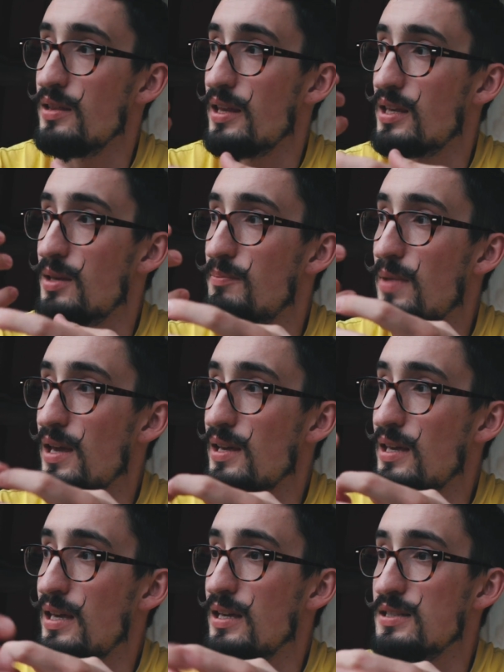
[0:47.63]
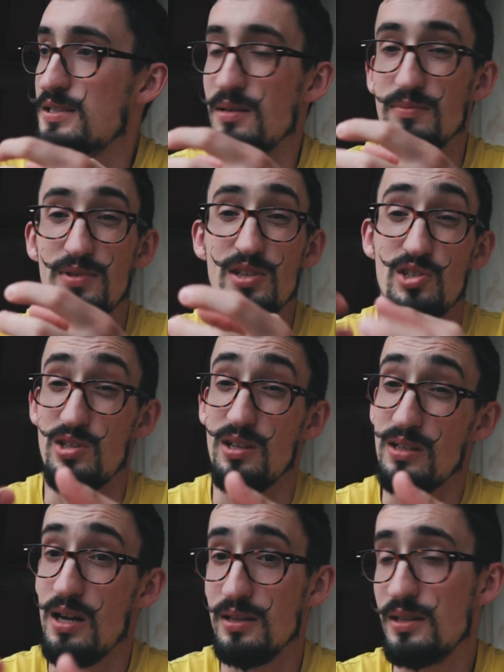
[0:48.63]
like making some digital
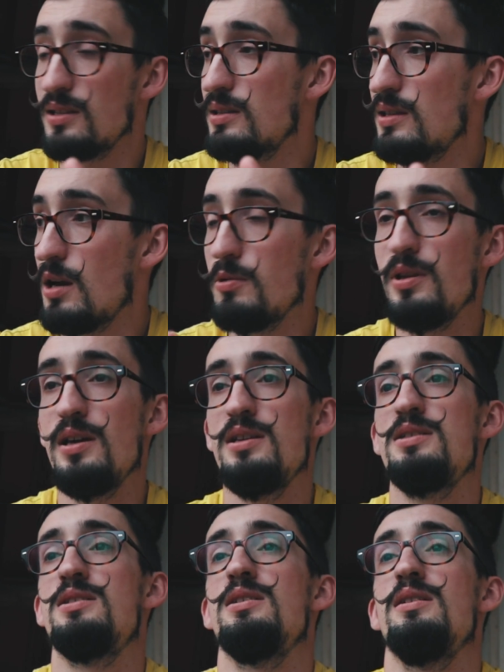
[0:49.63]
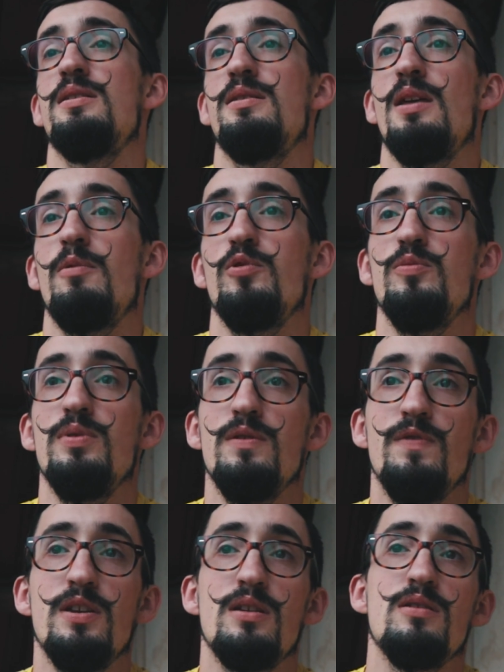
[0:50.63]
content nowadays. That would be
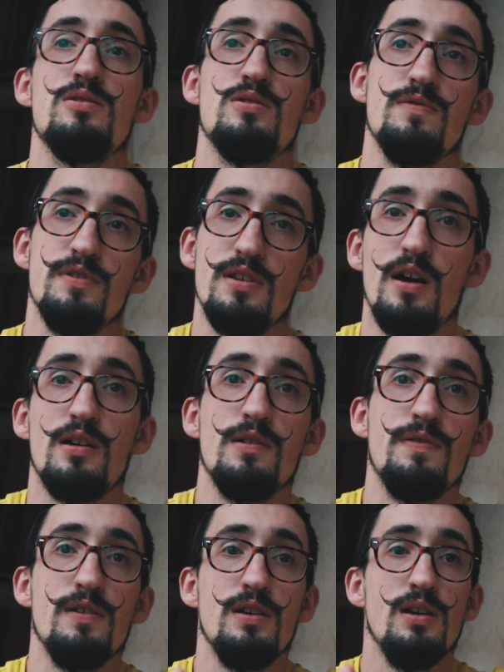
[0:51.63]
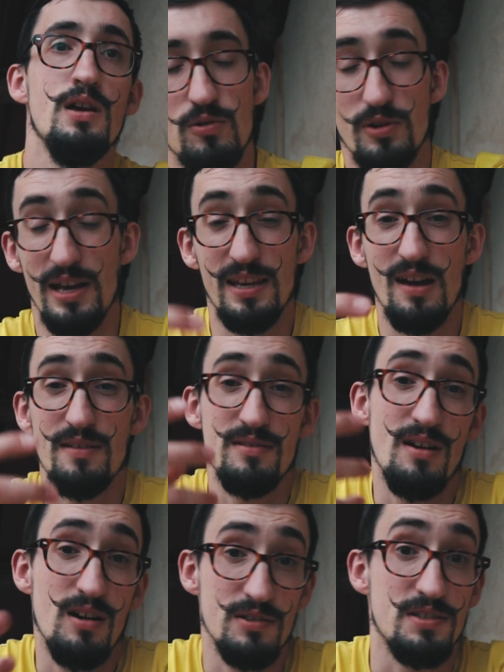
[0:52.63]
videos or photography or any
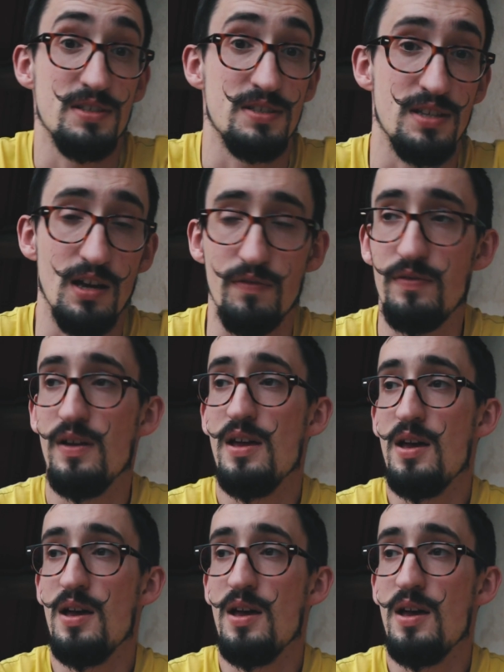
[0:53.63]
other artsy stuff.